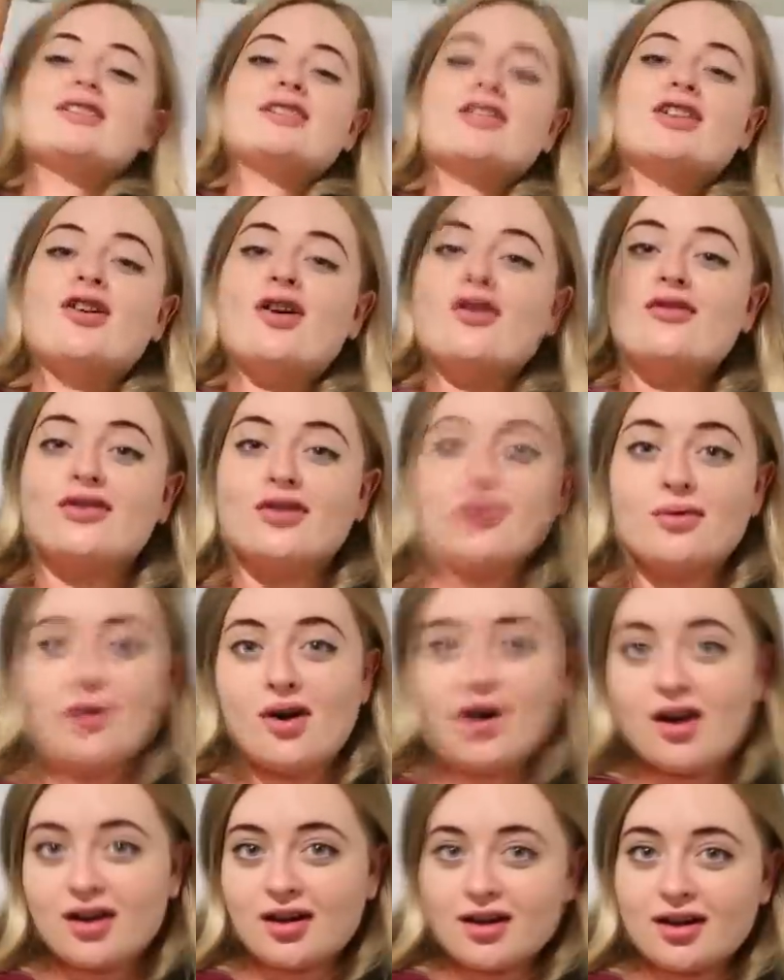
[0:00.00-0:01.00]
us to go for a
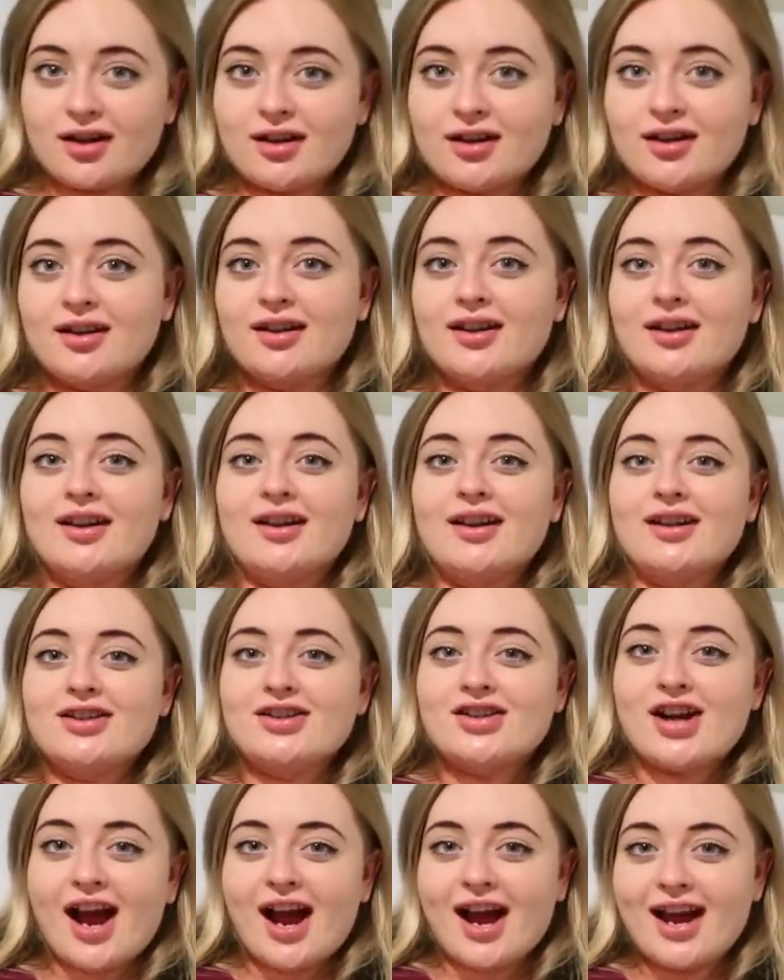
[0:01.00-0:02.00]
walk.
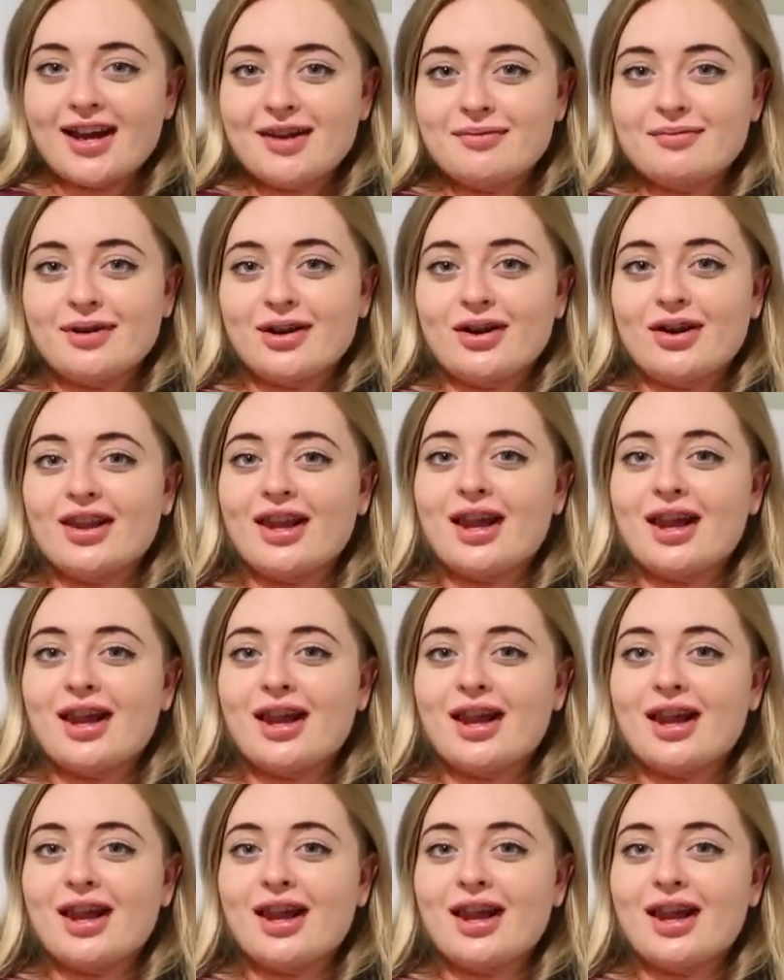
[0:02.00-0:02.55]
Try and bring